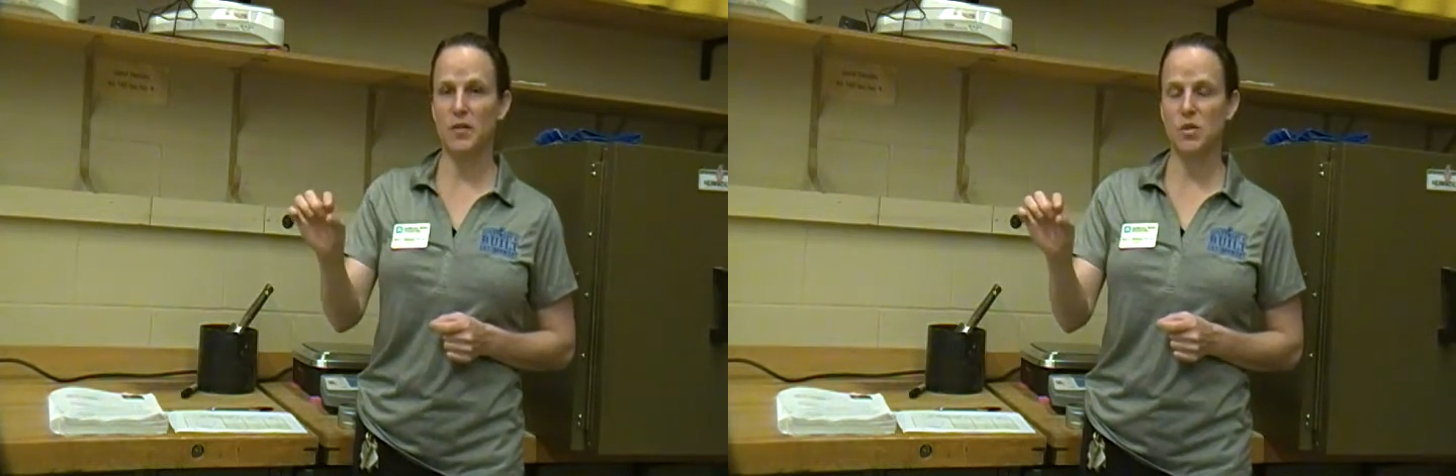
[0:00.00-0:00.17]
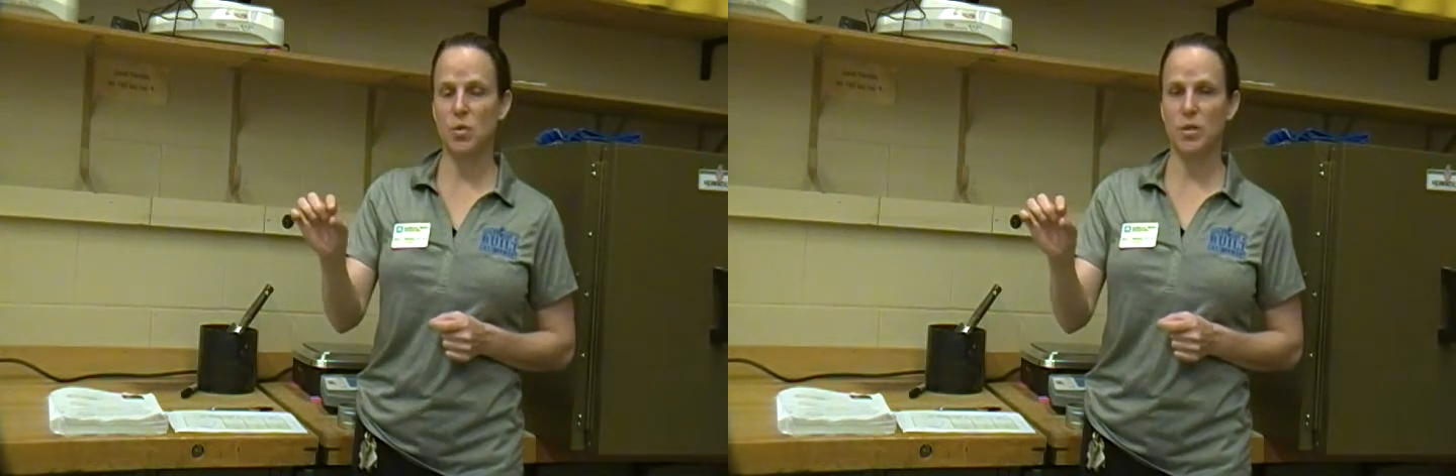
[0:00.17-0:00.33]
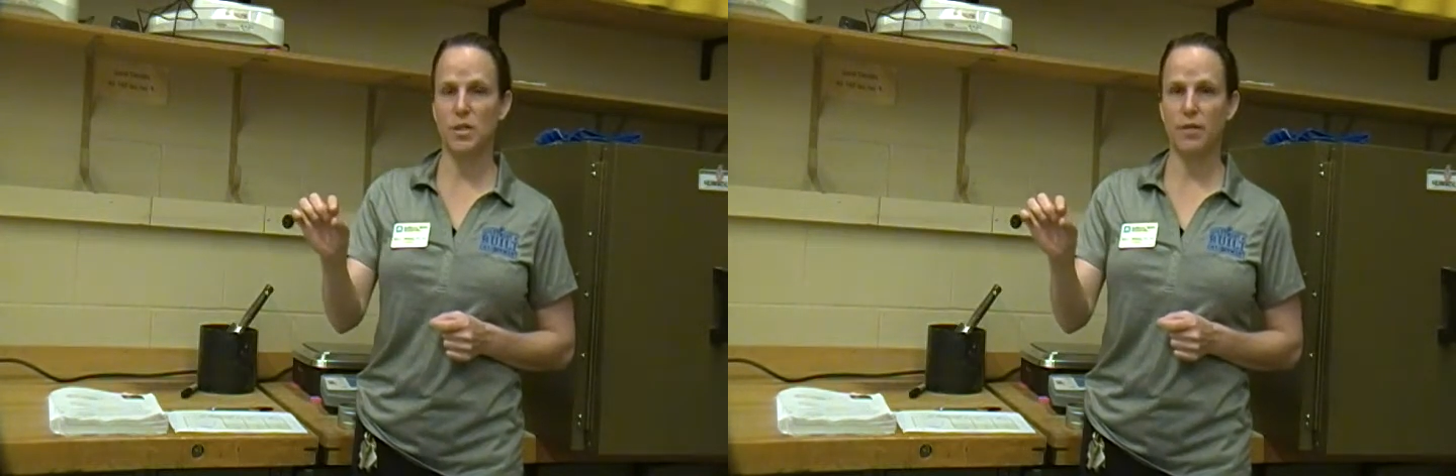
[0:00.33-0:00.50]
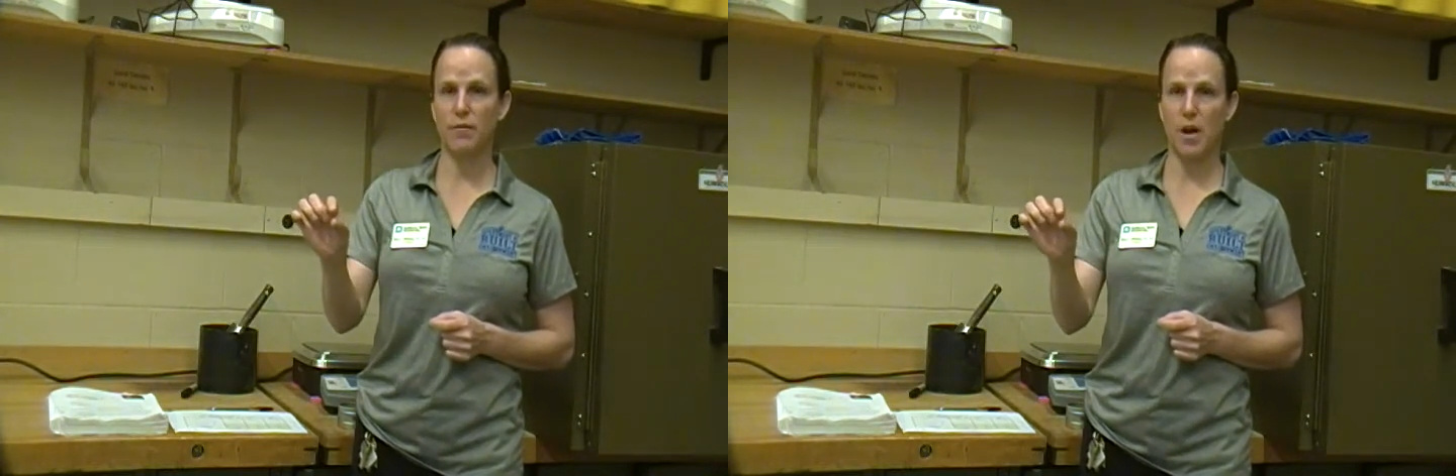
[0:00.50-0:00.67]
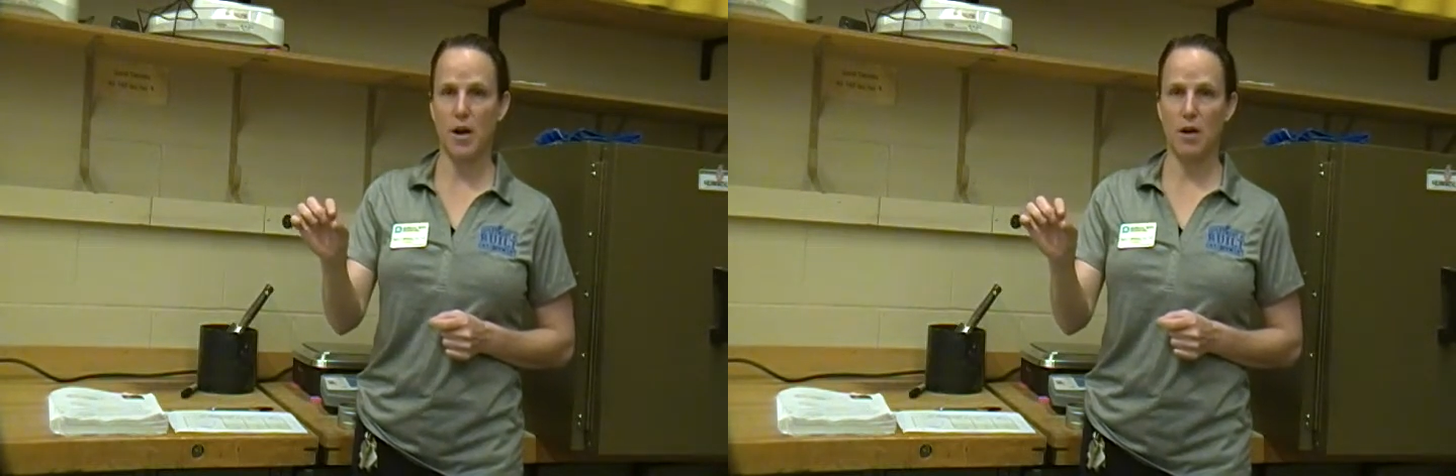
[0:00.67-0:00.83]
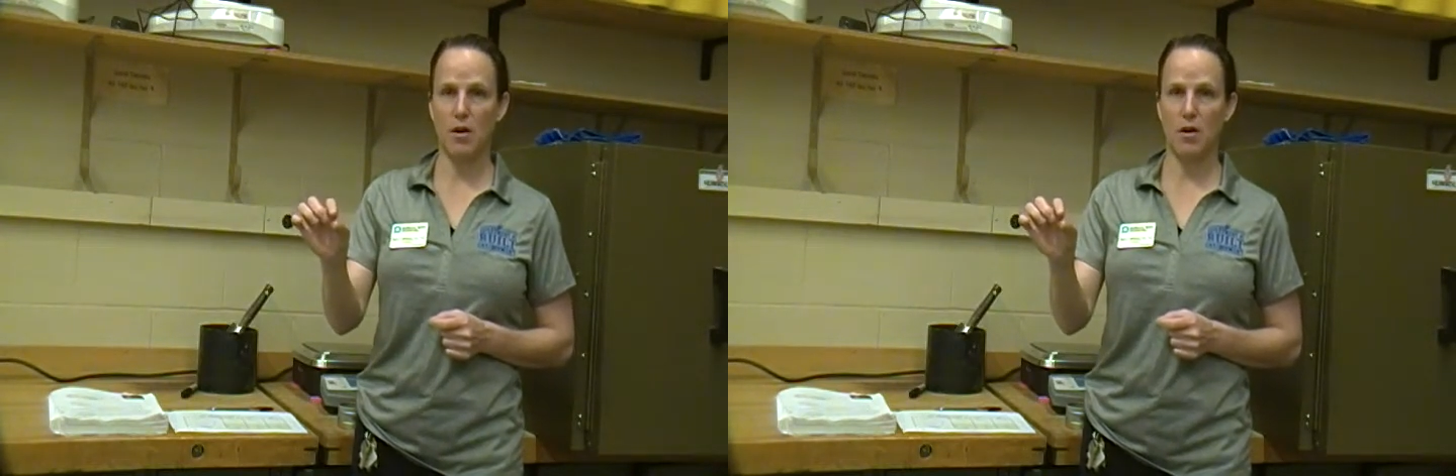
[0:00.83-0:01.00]
the source
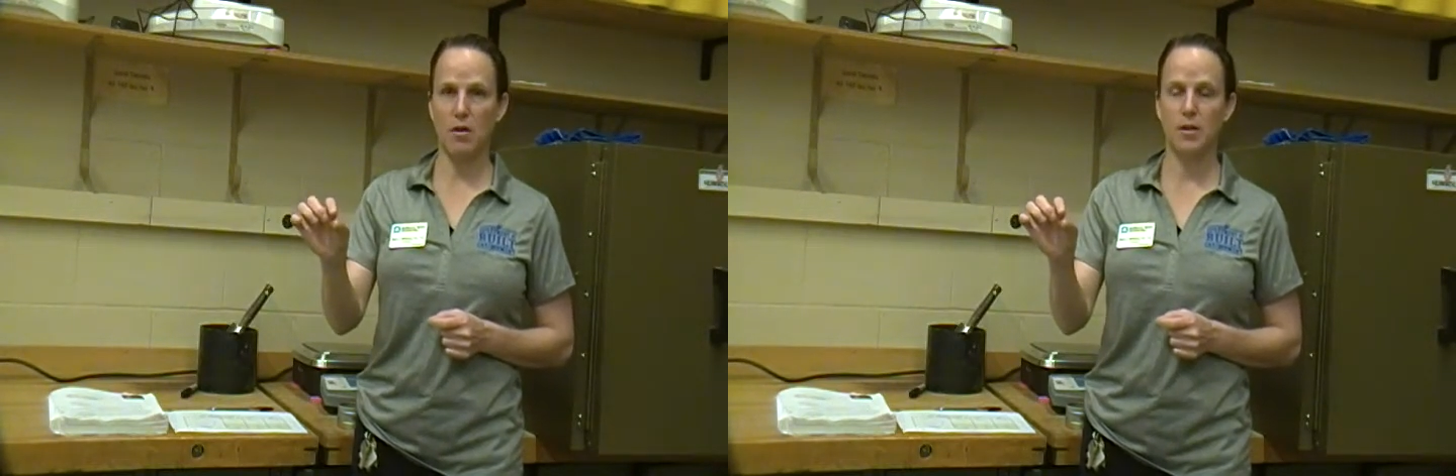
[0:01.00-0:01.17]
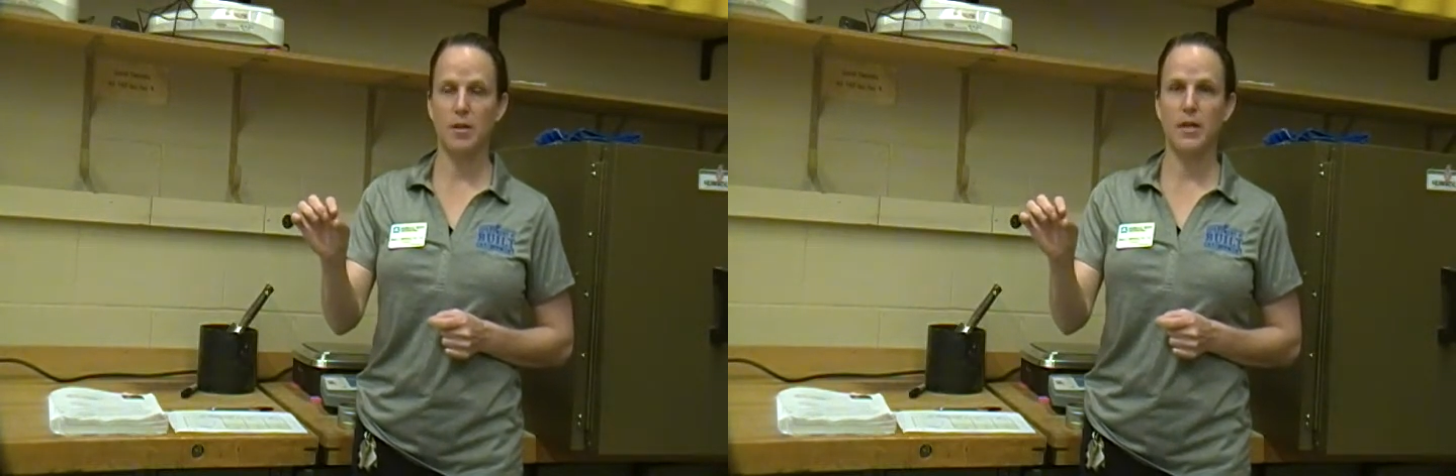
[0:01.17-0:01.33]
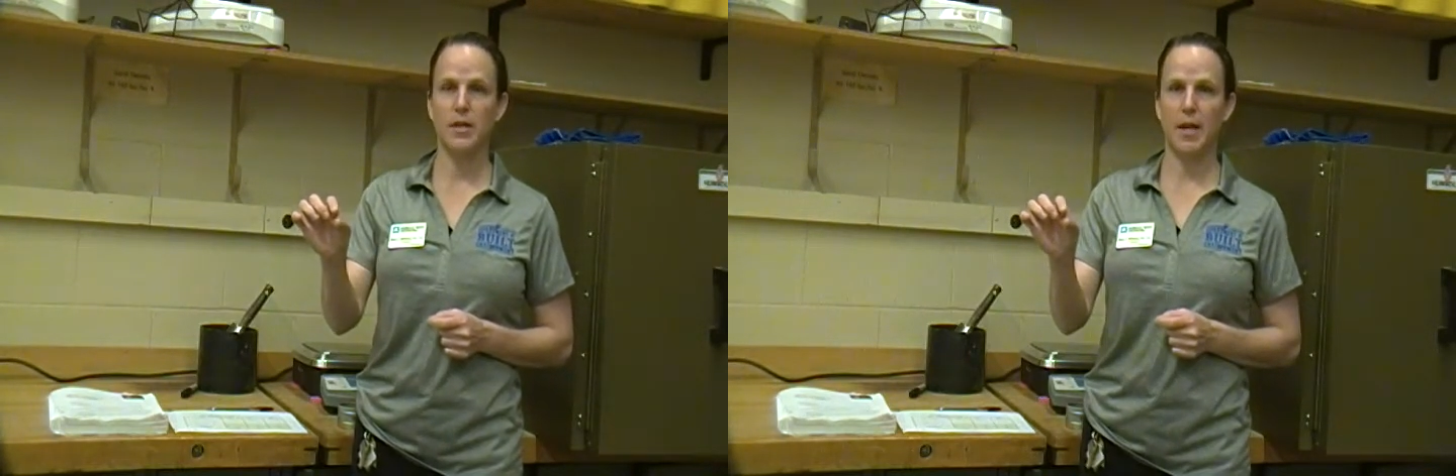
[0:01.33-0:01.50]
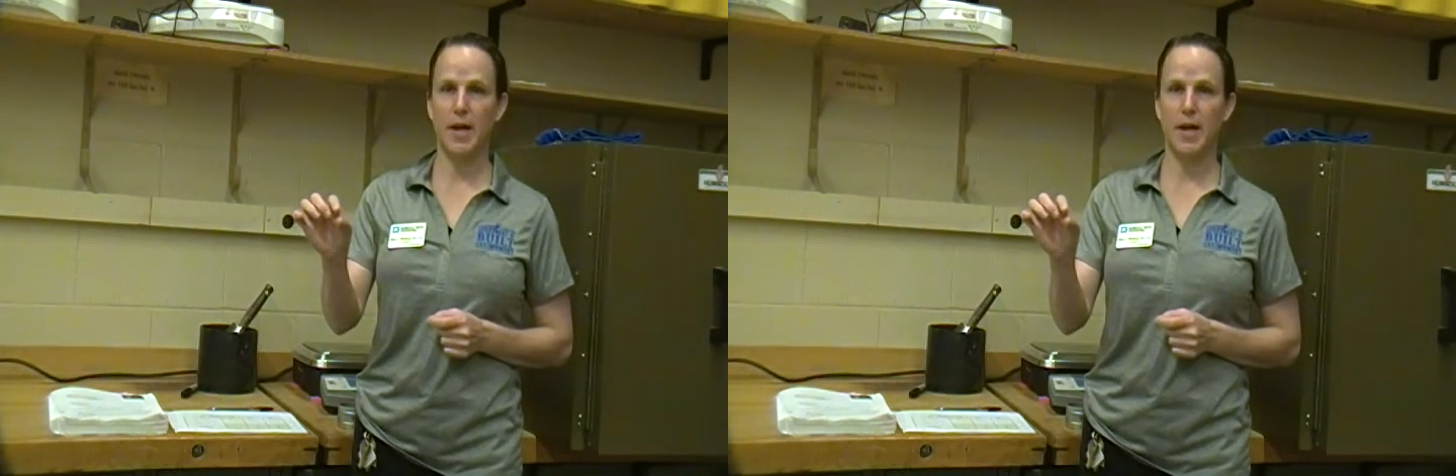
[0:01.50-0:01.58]
of error